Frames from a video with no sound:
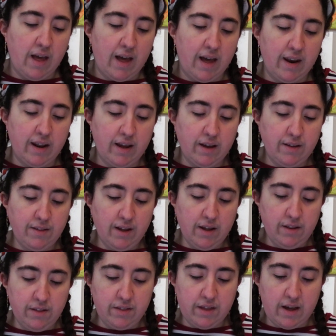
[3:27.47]
Anahid
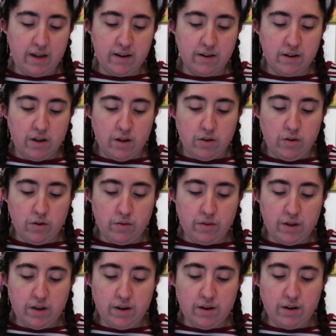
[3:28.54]
then said, You
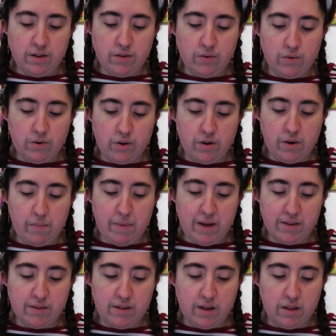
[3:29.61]
certainly do know your
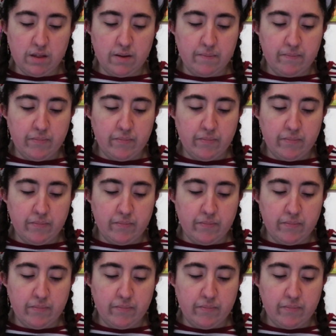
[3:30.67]
business.